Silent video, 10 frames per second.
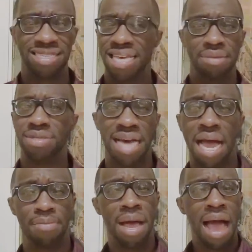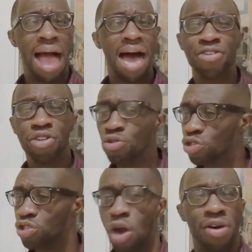same time. How do you
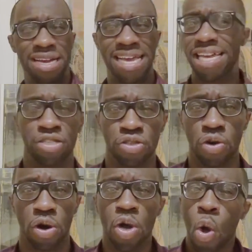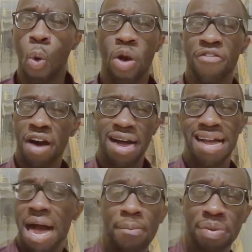start an insult with a
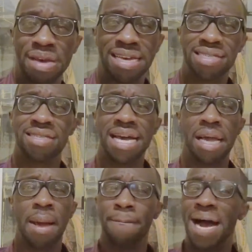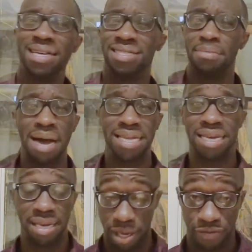compliment? It's like buying
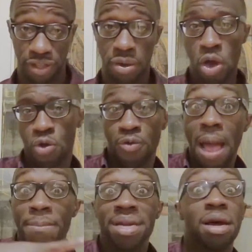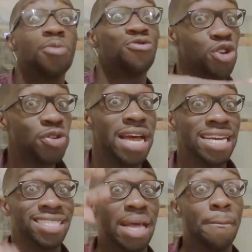somebody a gift, wrapping it up real
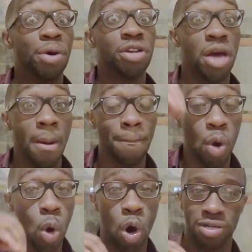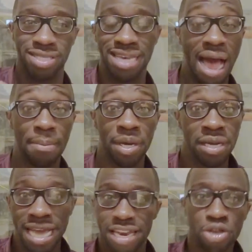nice, then putting a bow on top.
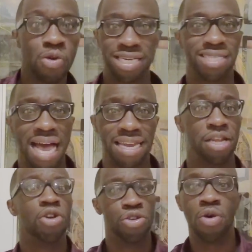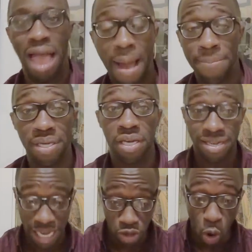And then you're excited, you're happy.
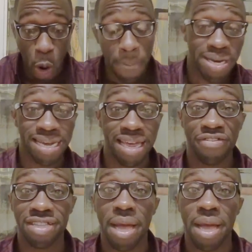Then you open the gift